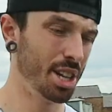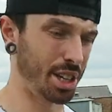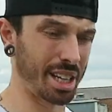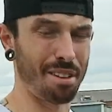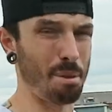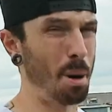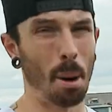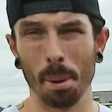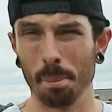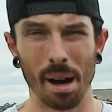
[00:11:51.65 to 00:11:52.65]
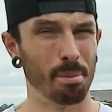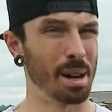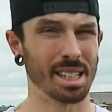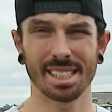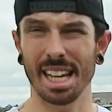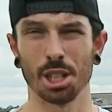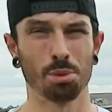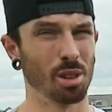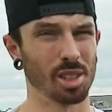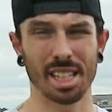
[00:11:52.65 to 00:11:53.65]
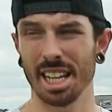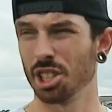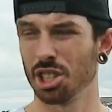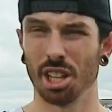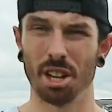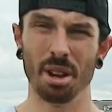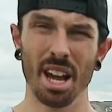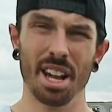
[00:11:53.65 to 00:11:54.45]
you could have a pop and band map, stage 1, stage 2.